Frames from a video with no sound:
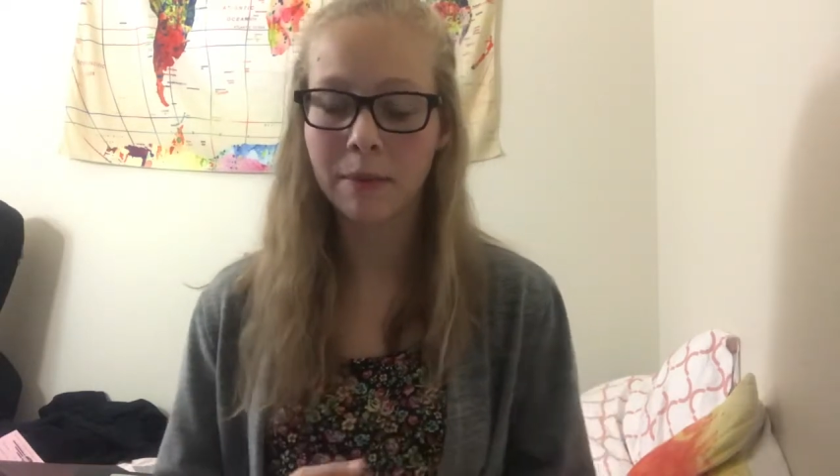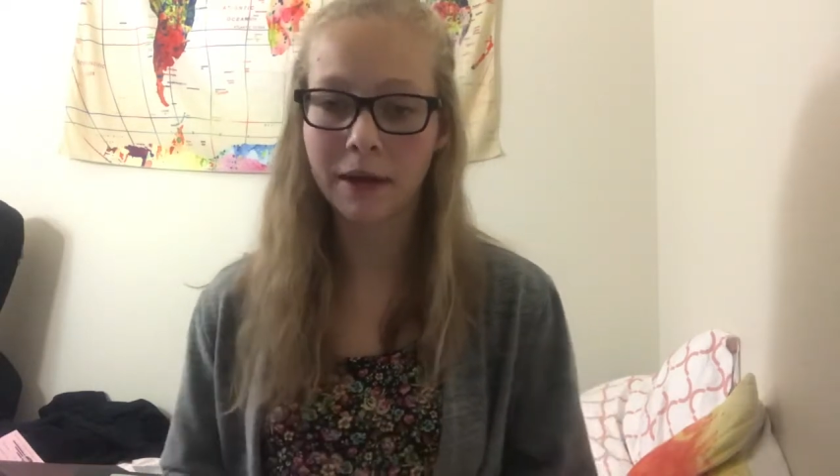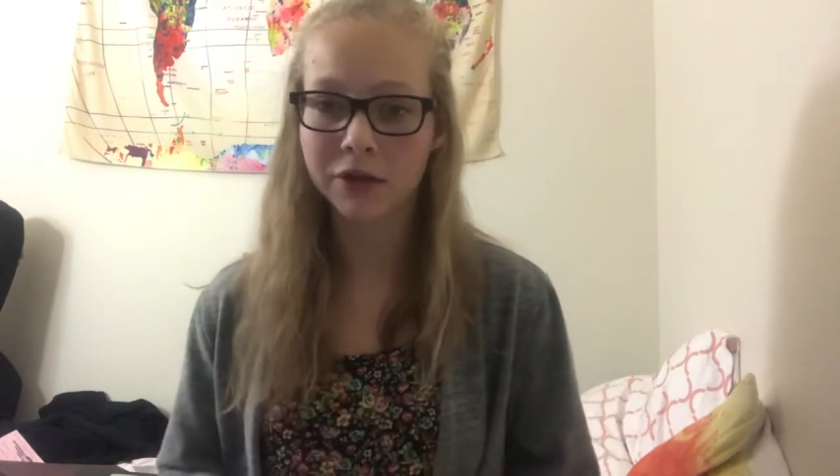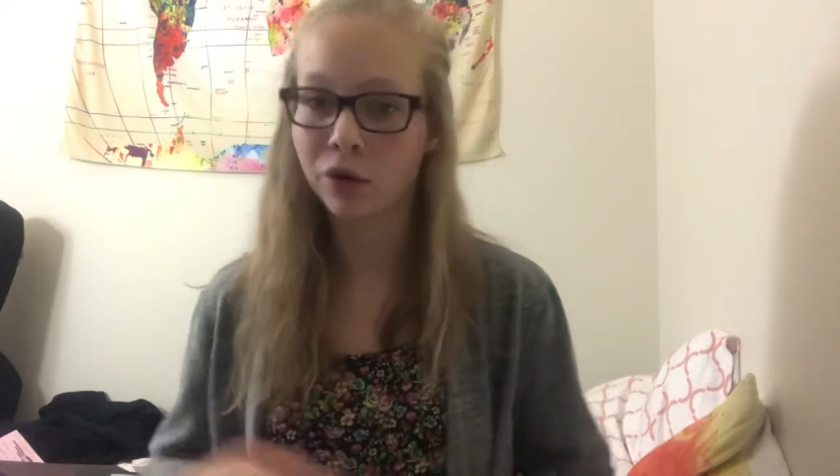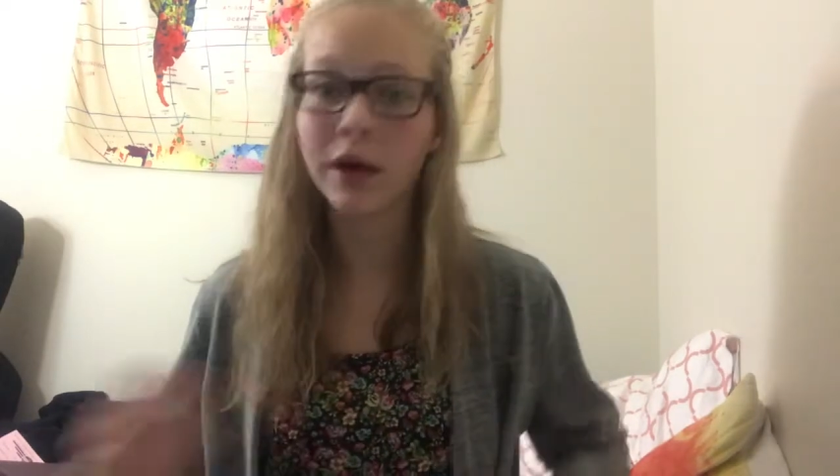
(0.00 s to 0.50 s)

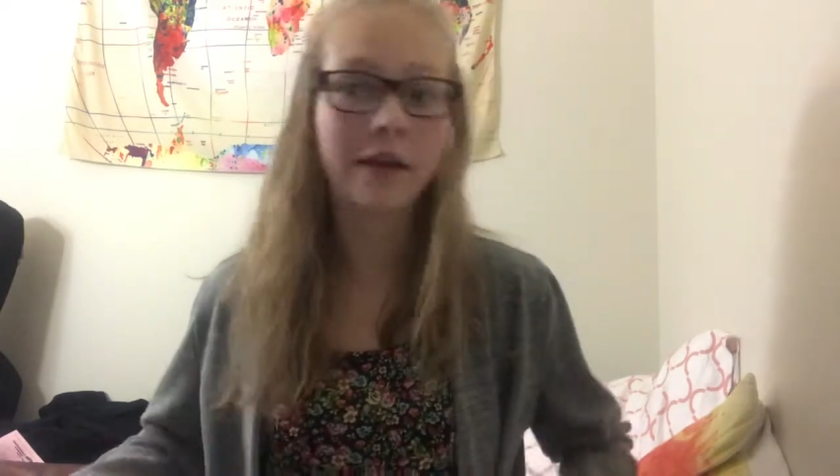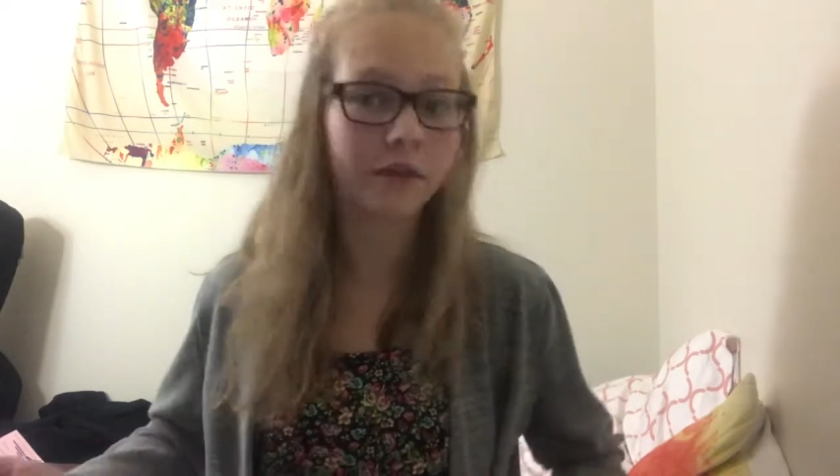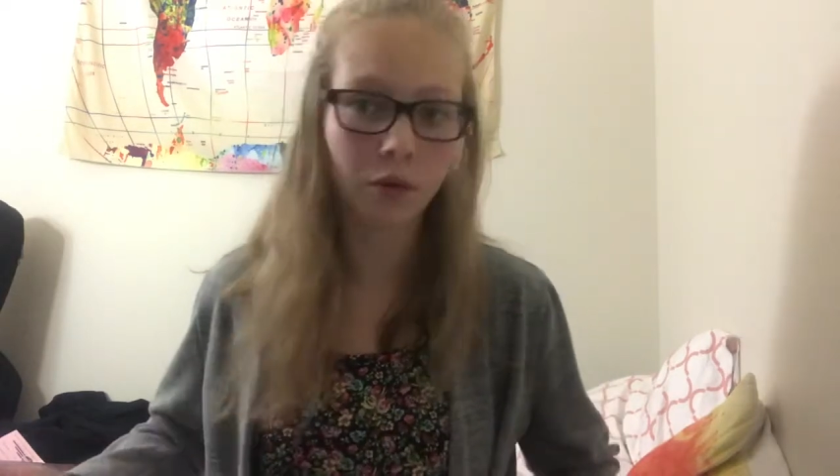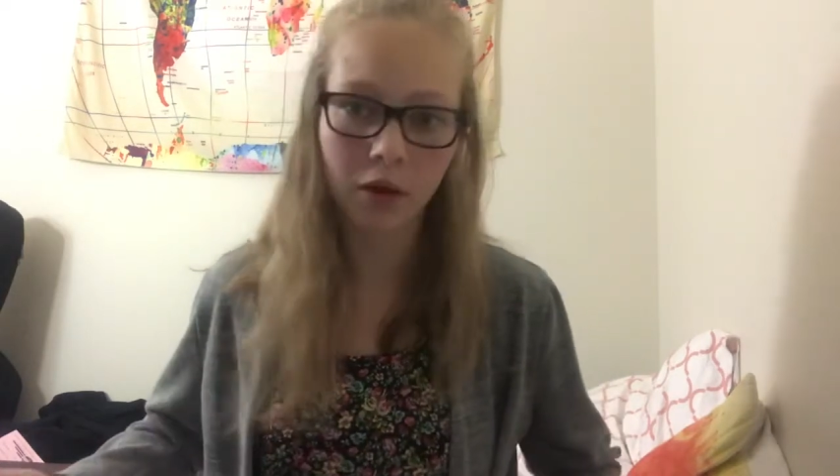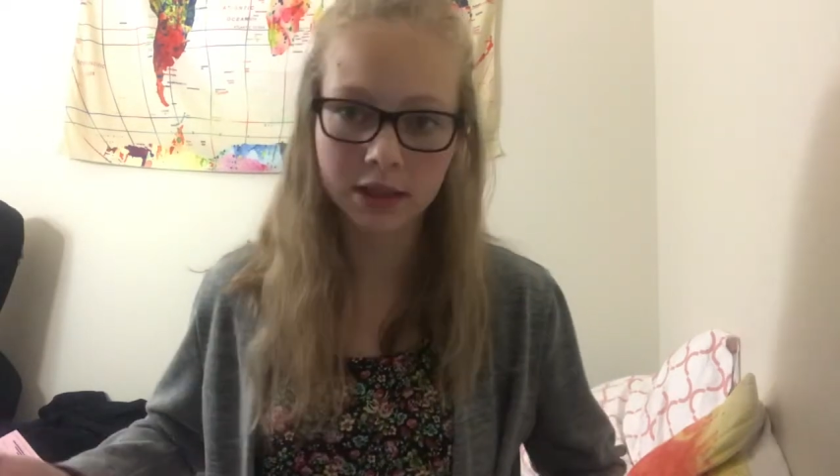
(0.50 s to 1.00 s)
mentor if
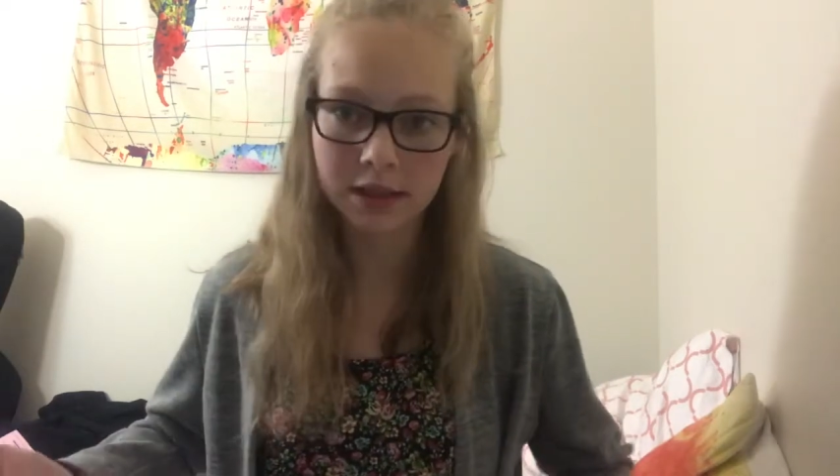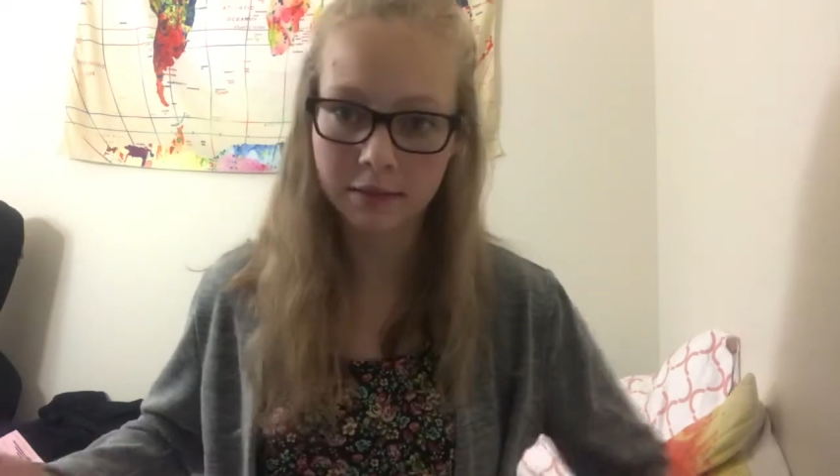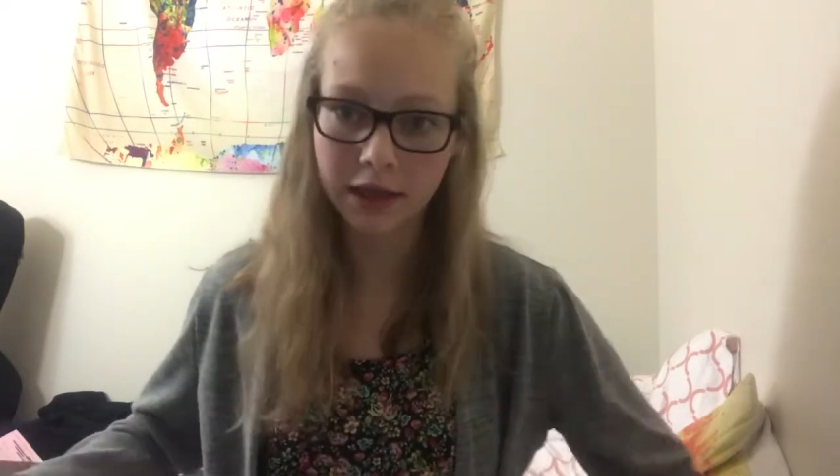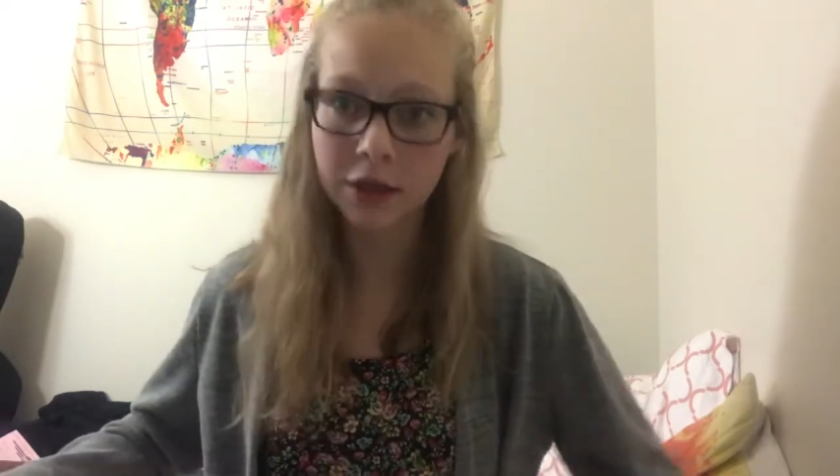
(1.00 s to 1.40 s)
you want to be.